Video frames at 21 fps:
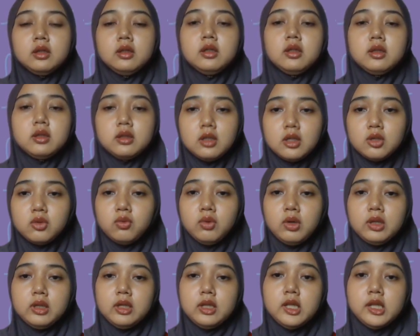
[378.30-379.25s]
The third
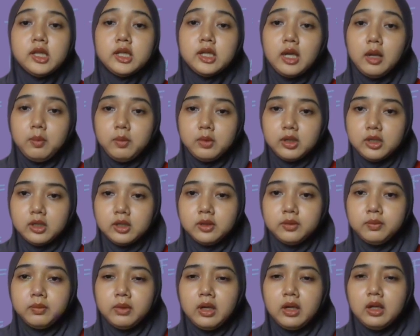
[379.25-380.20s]
one is camera.
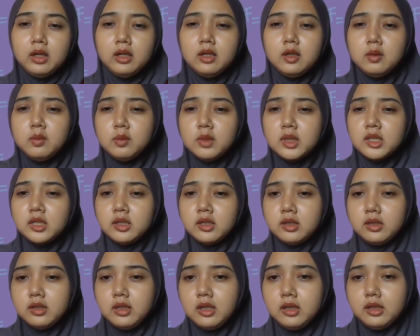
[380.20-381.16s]
Image
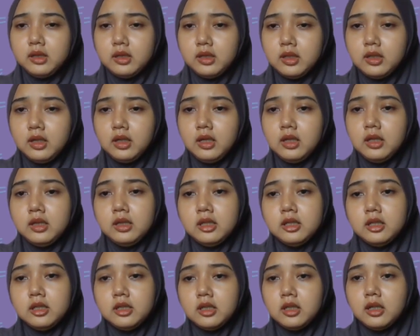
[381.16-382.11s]
sensor in
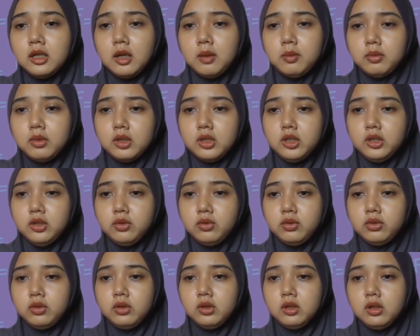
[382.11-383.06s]
digital camera
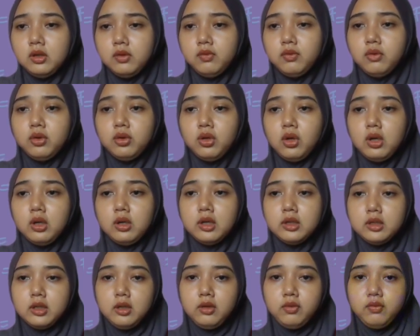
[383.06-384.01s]
use the
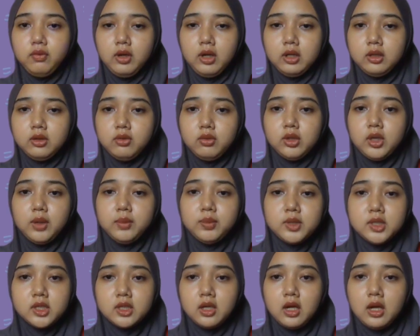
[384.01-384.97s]
photoelectric effect to
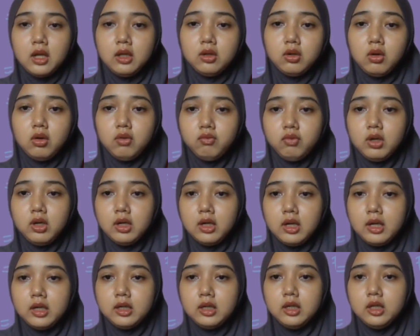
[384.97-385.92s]
capture and convert
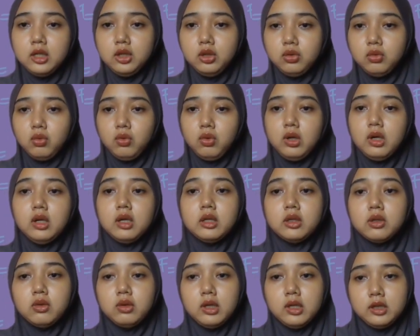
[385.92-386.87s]
light into
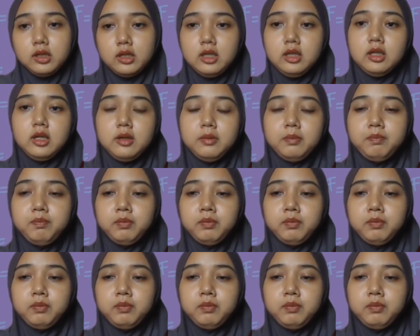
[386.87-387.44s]
electronic signal.